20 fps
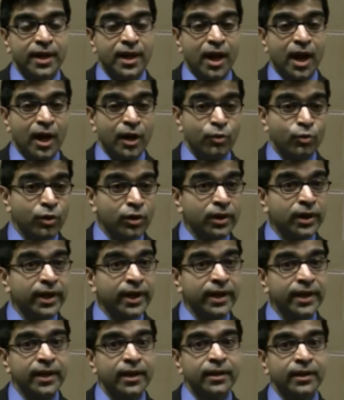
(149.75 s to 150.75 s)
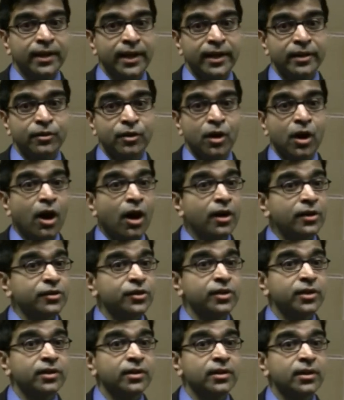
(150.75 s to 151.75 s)
I really like to
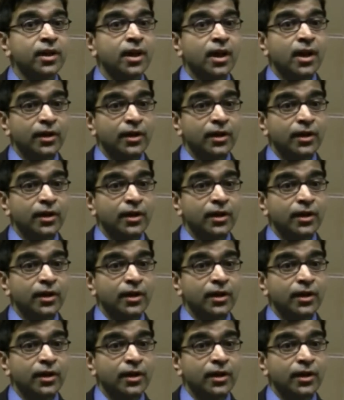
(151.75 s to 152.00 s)
caution